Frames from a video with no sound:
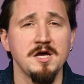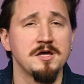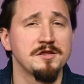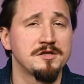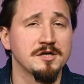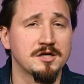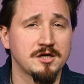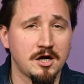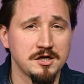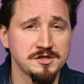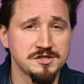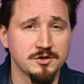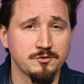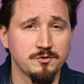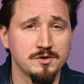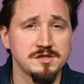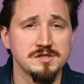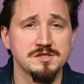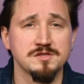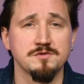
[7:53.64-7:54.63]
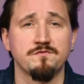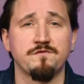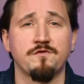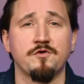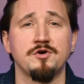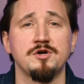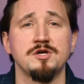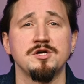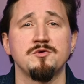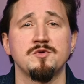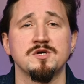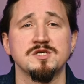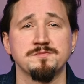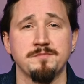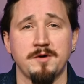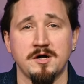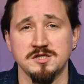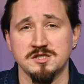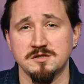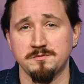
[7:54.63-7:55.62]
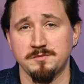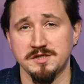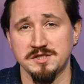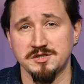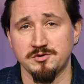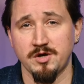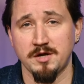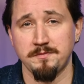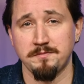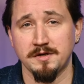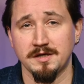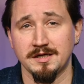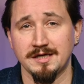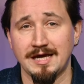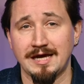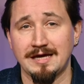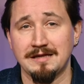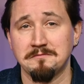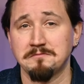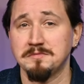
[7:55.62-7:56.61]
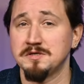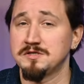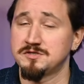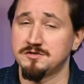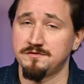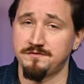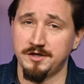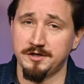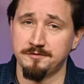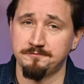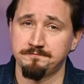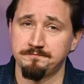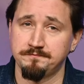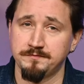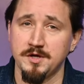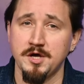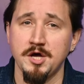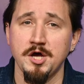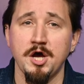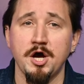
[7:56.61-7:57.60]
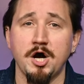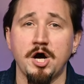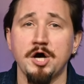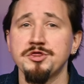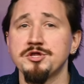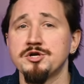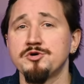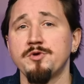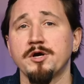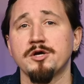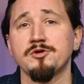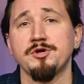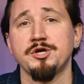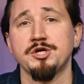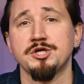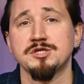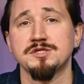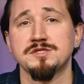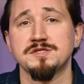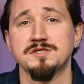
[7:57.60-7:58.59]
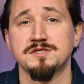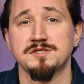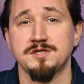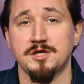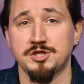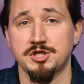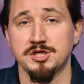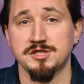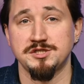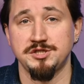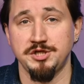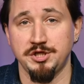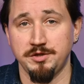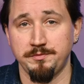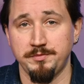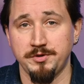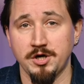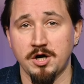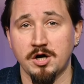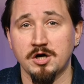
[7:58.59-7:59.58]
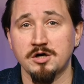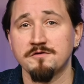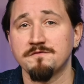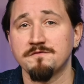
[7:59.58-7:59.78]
The consequence for irresponsibly scraping can be severe. Under regulations such as GDPR,